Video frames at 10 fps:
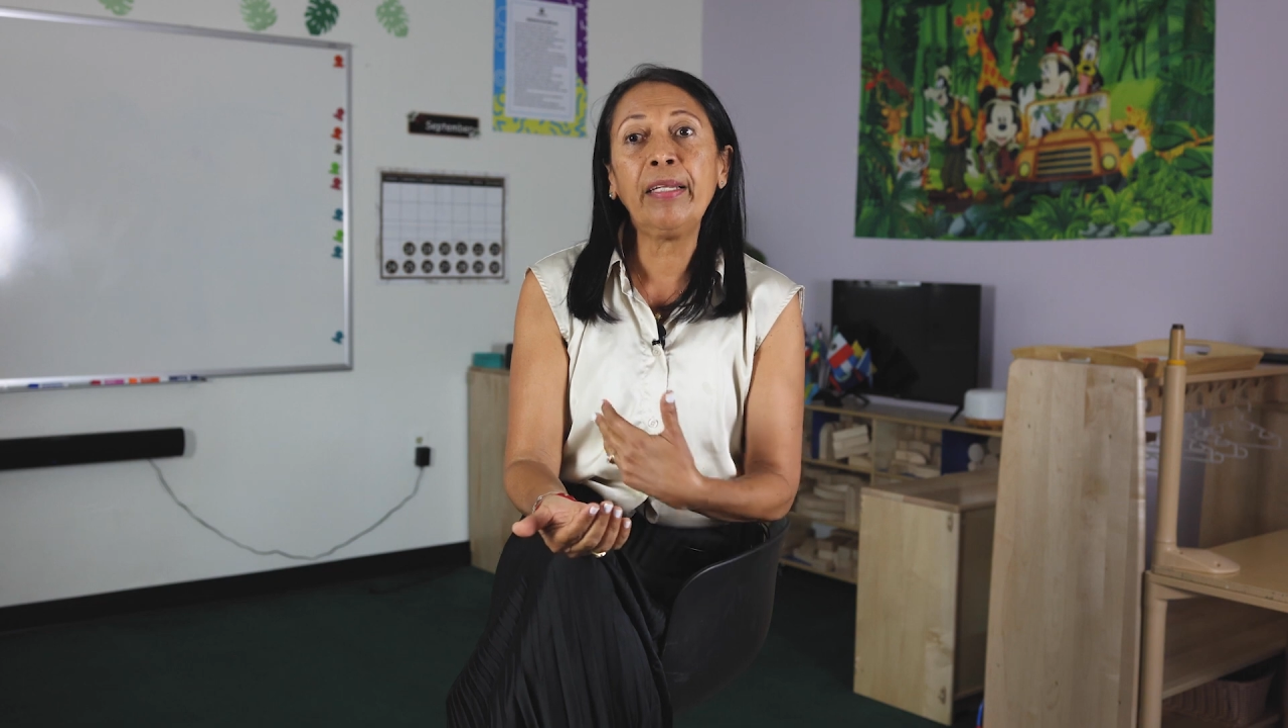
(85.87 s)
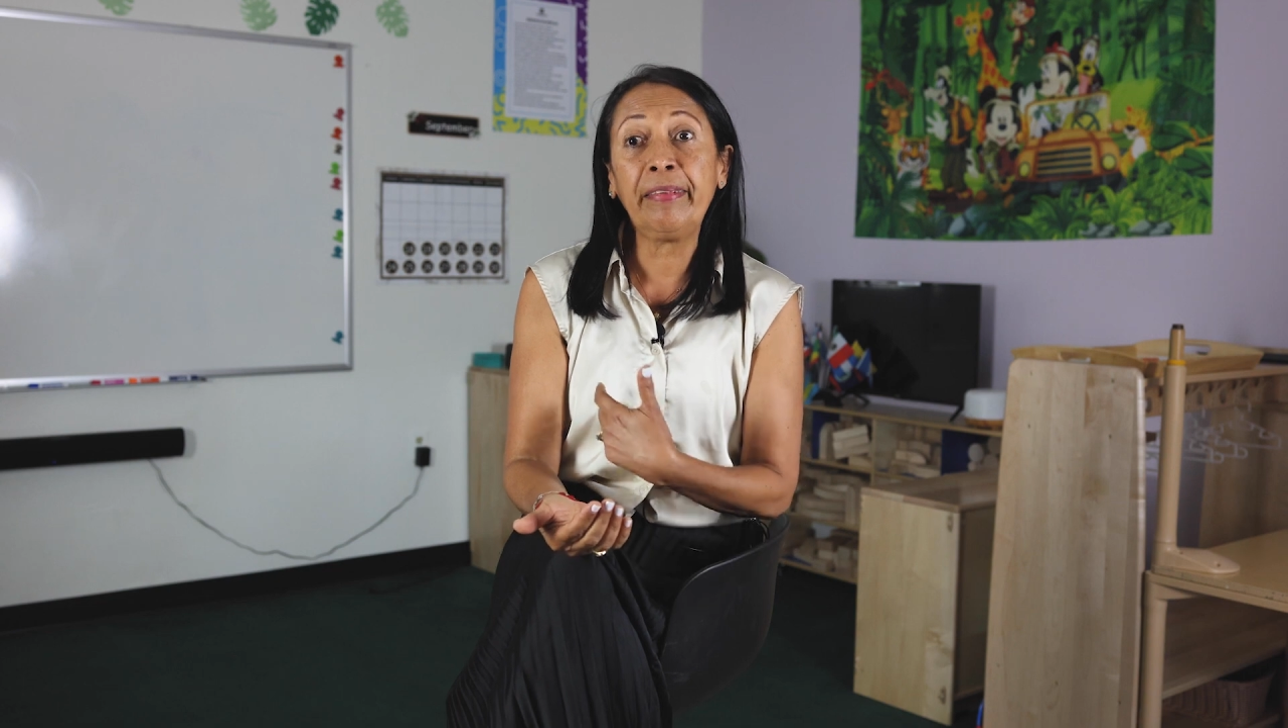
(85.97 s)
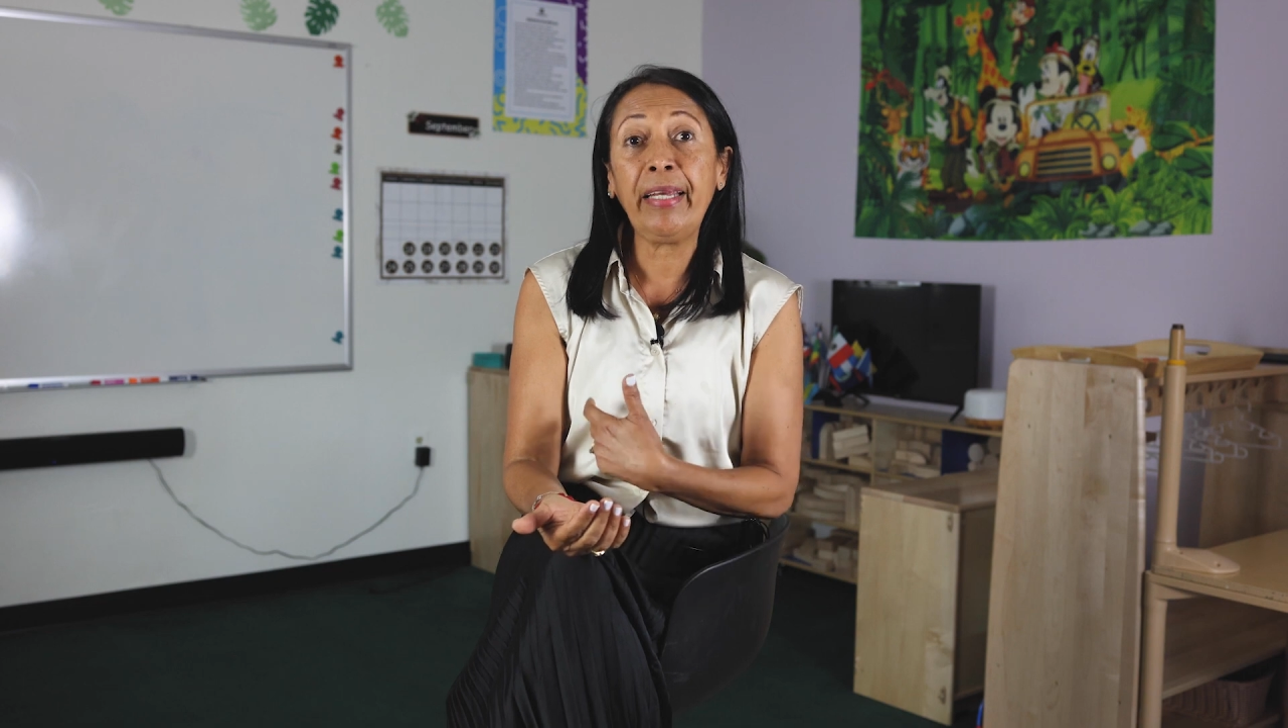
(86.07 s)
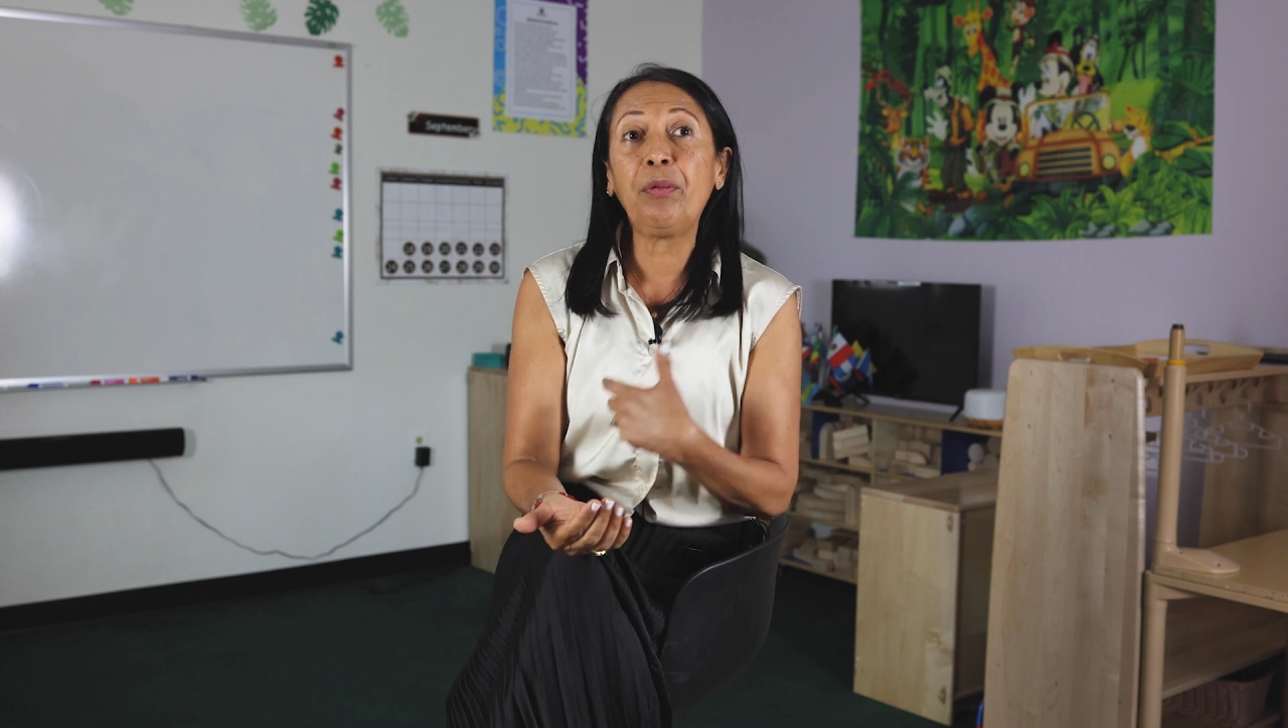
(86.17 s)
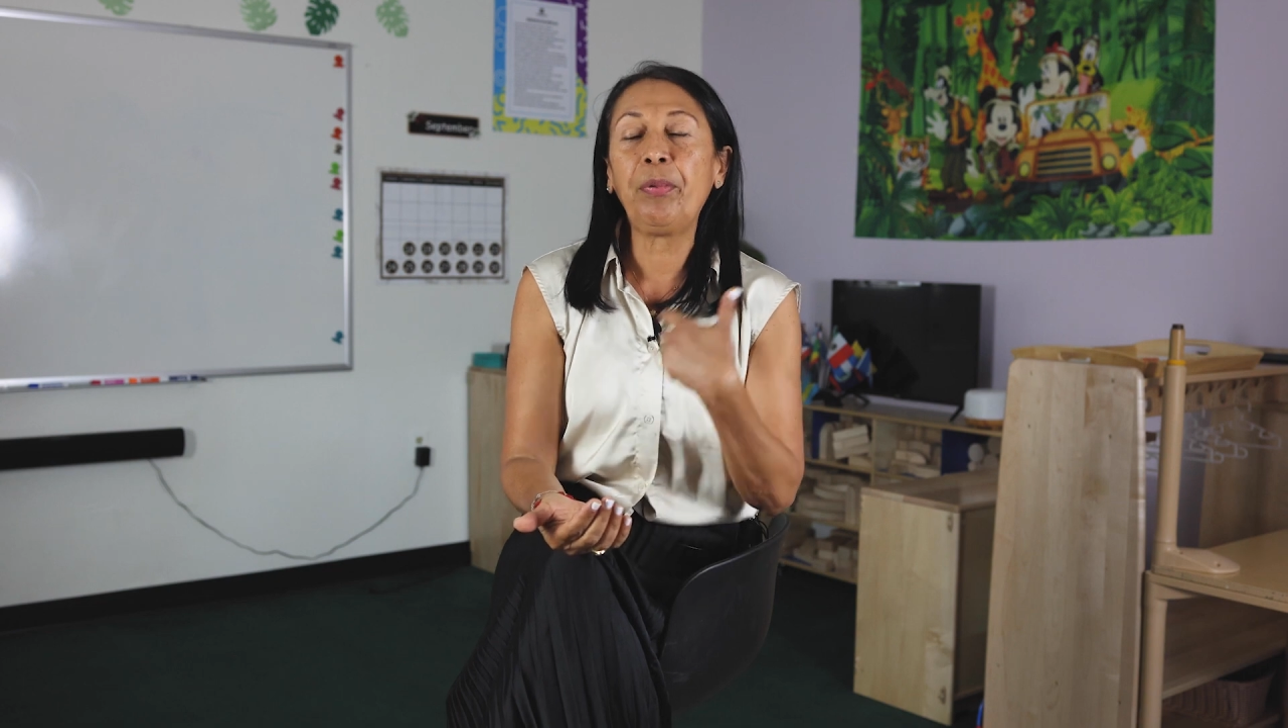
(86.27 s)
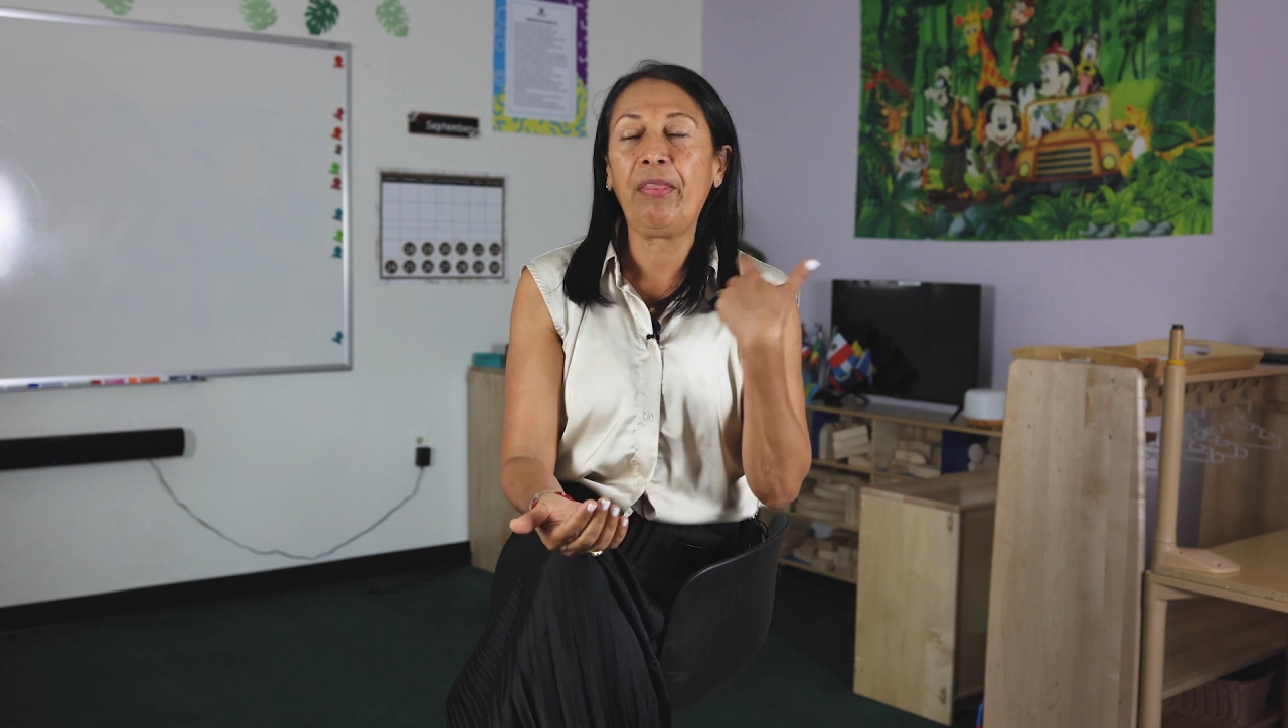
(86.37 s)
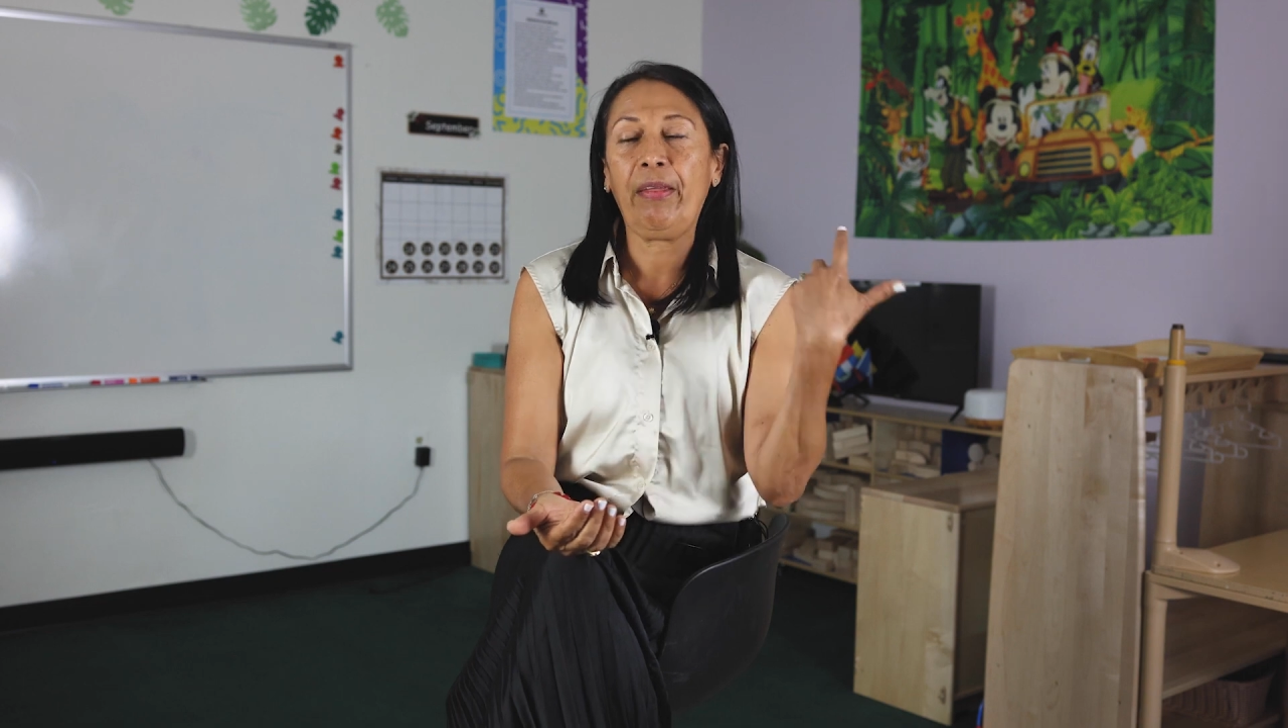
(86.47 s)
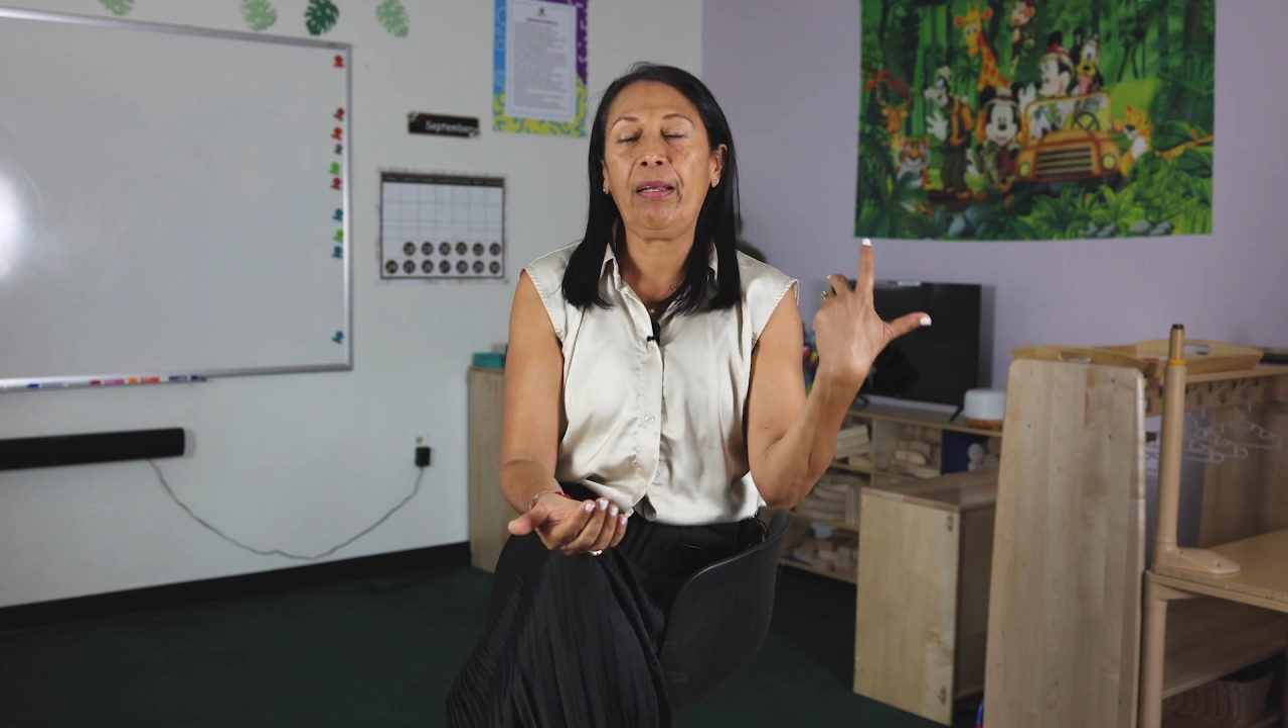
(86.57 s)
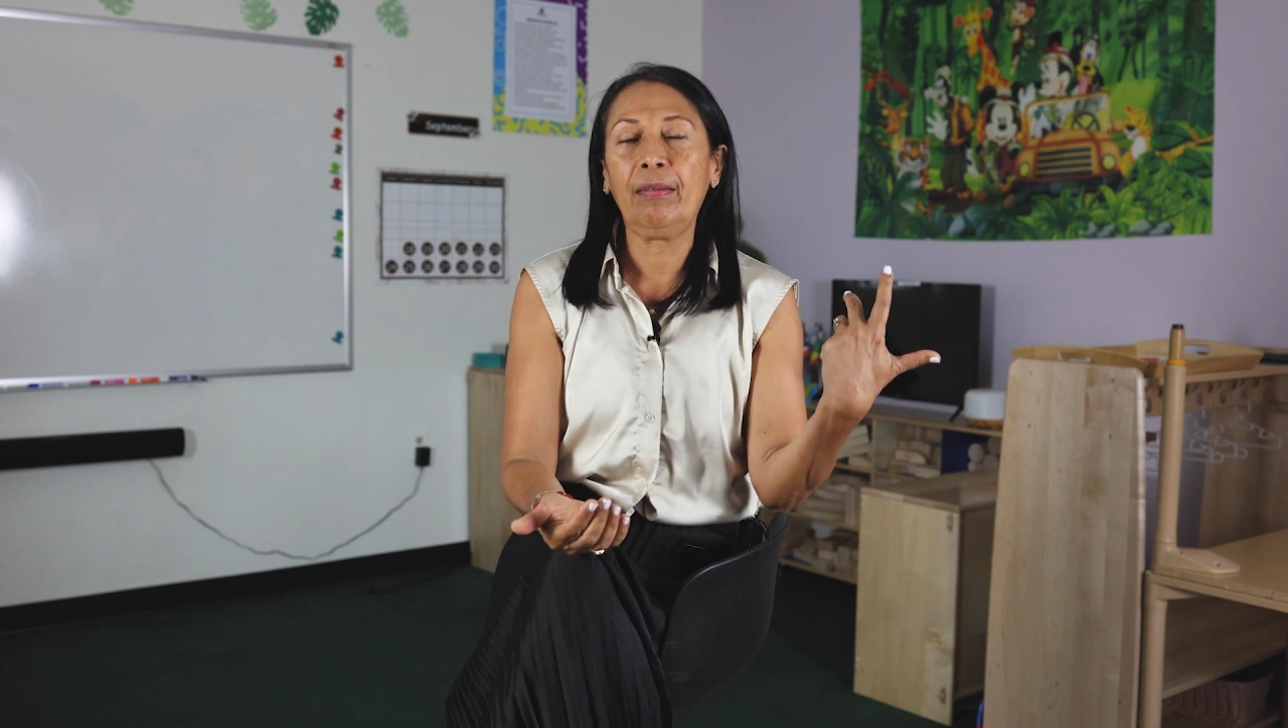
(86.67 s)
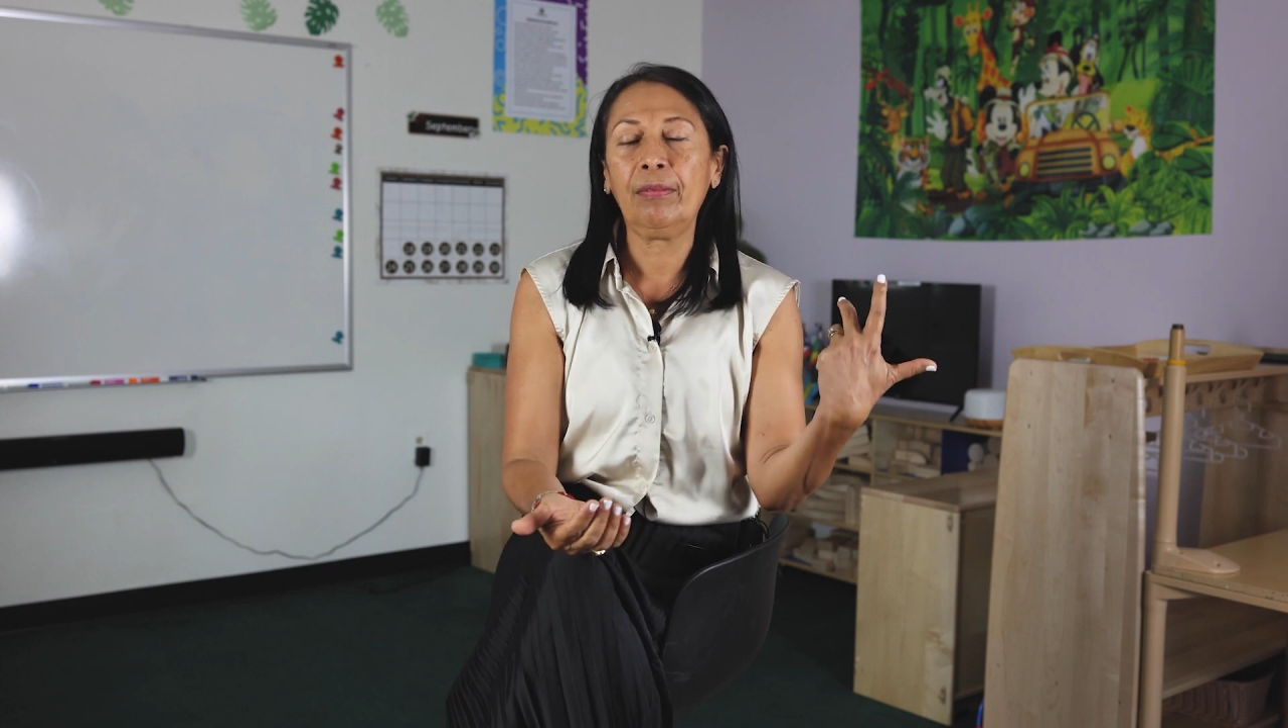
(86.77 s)
take with
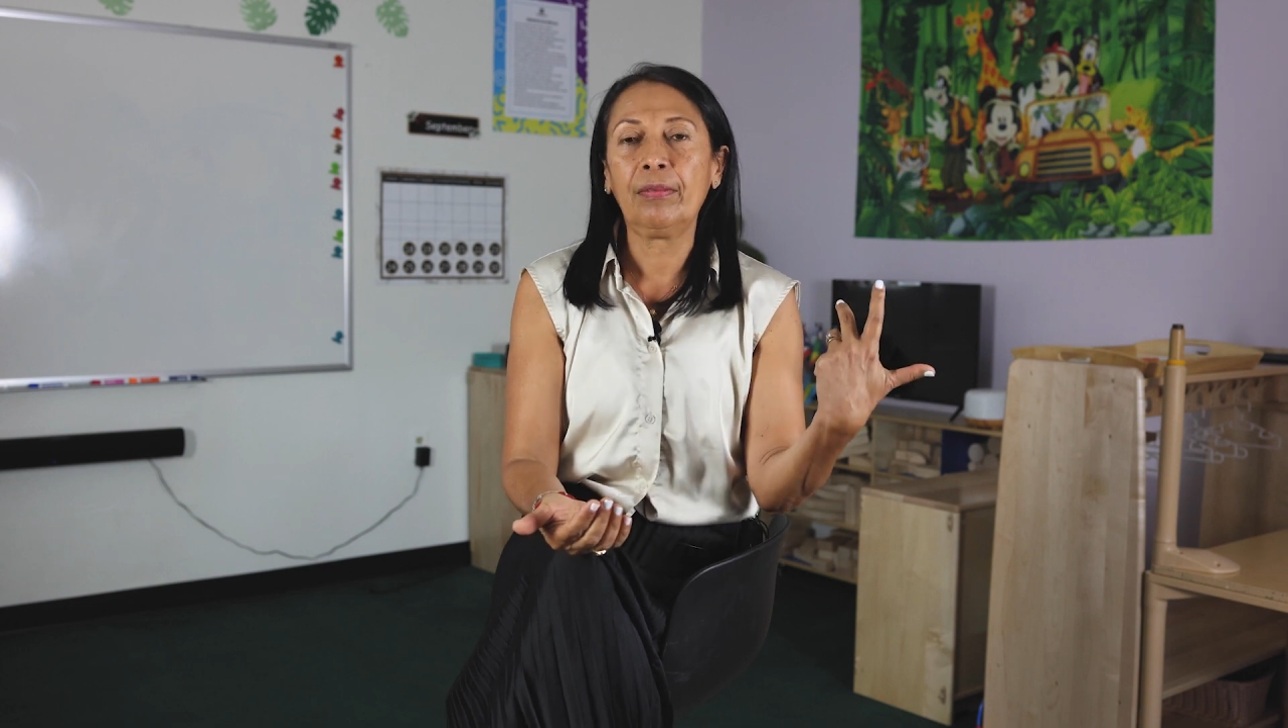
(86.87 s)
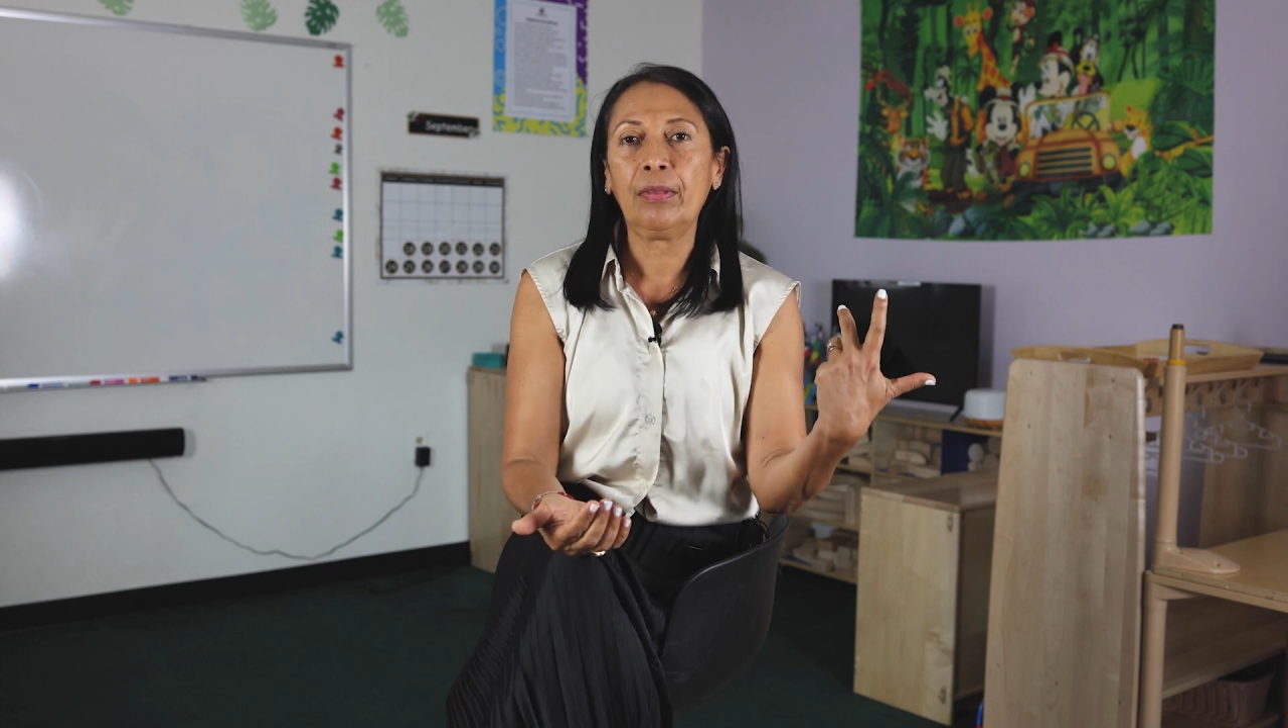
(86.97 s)
them